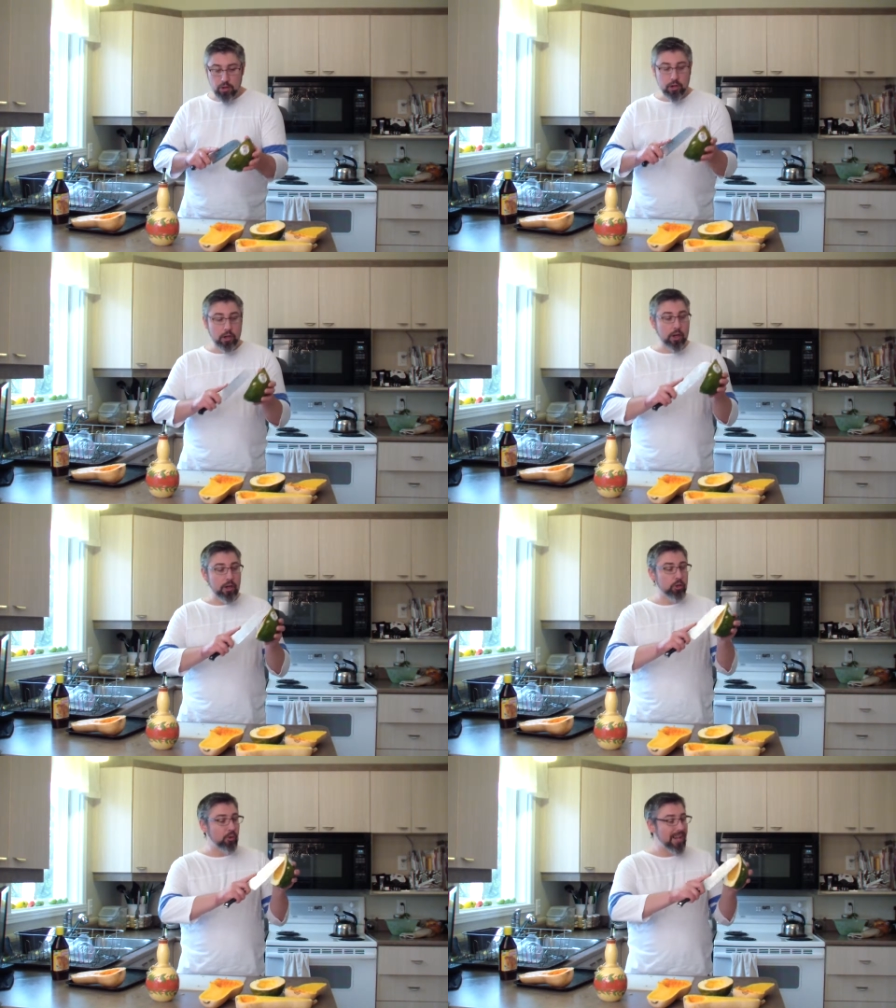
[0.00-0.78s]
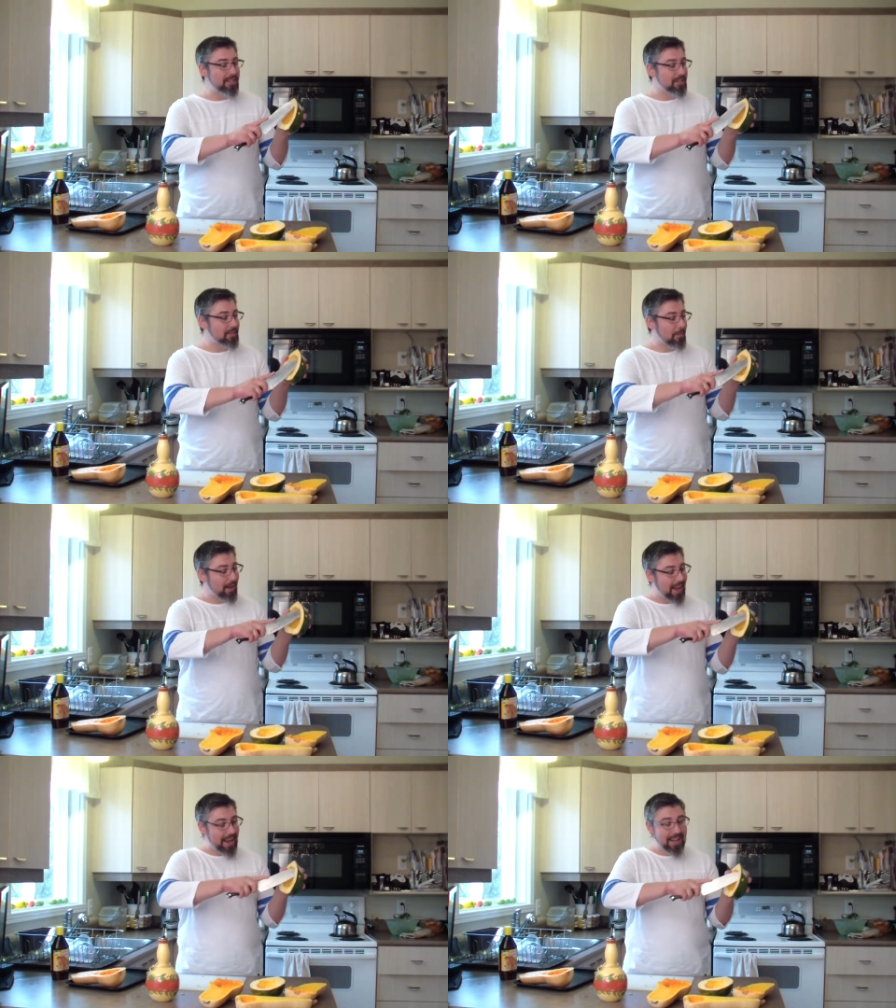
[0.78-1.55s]
you're gonna trace
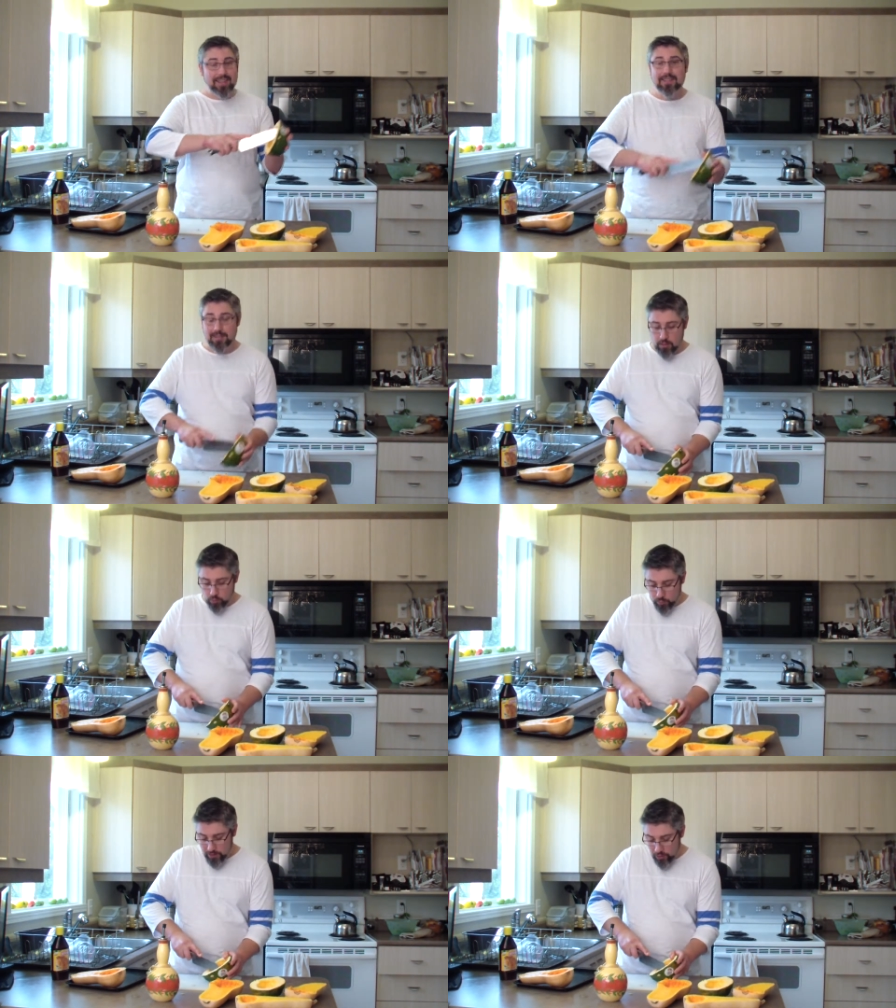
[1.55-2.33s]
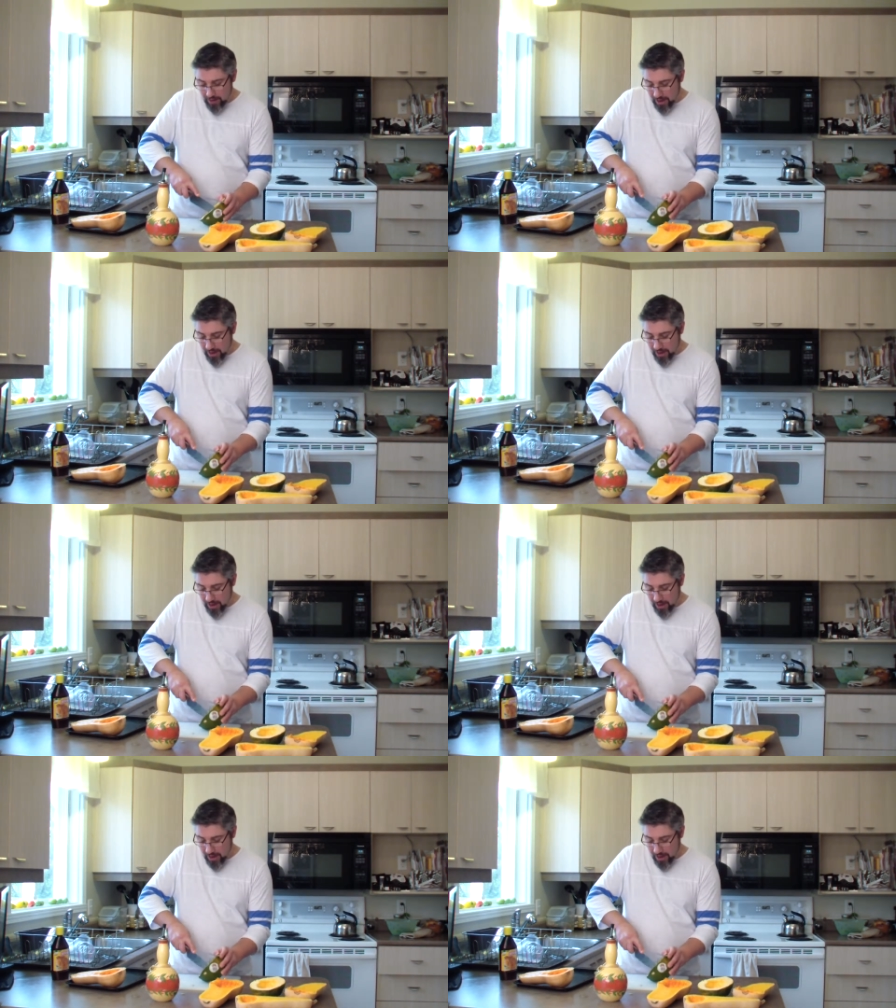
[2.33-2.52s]
some lines with your